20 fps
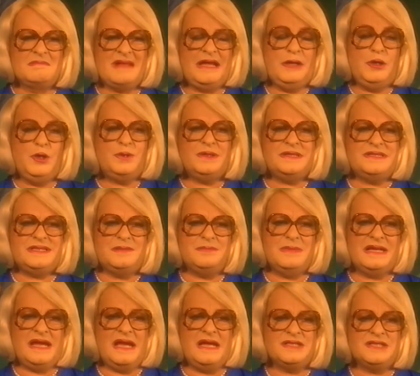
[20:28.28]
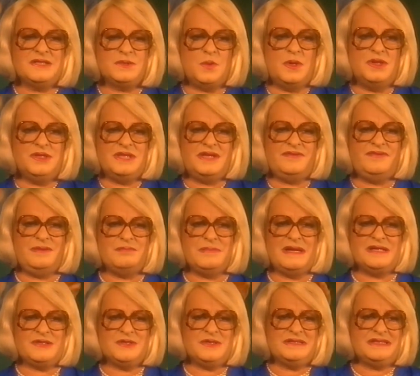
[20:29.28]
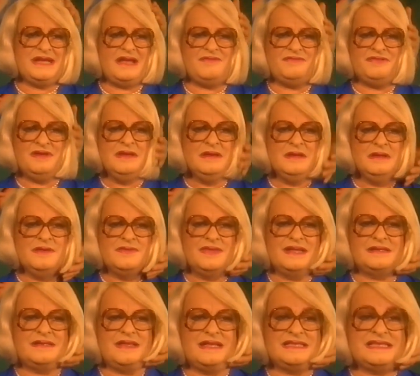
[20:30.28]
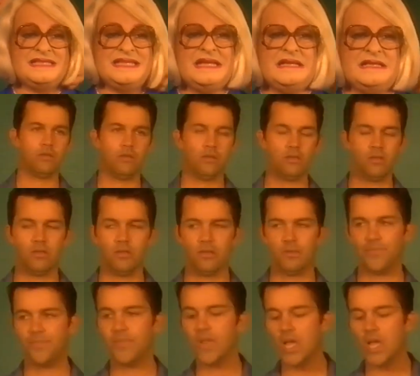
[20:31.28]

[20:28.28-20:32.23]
I look at him and I just wonder if he might not have that sickness, you know, that